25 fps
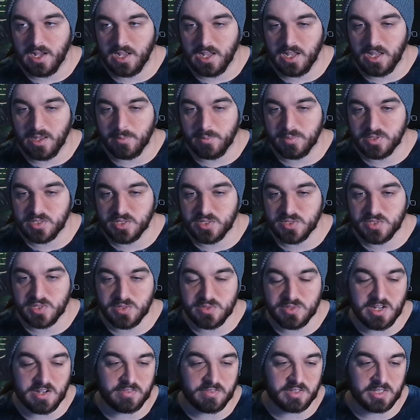because
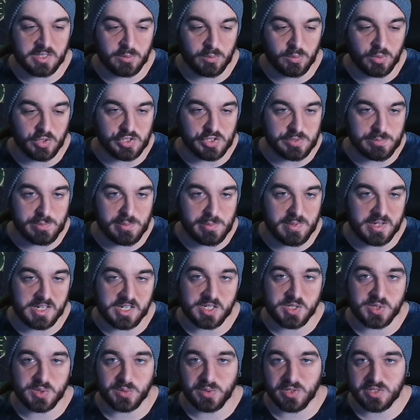you definitely want to be
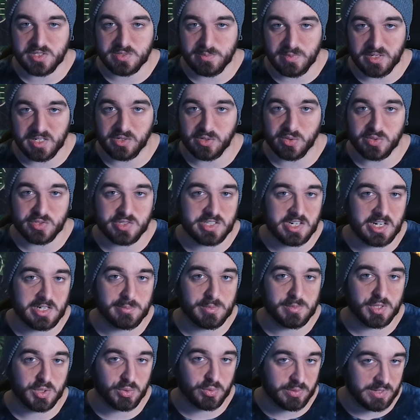making sure you're spending your
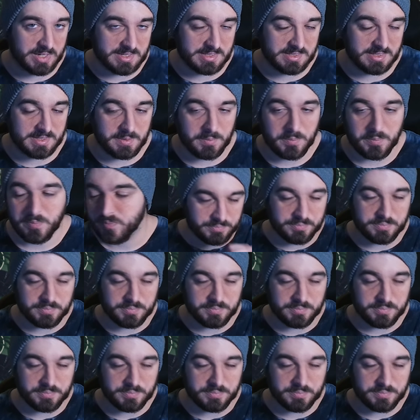stamina correctly.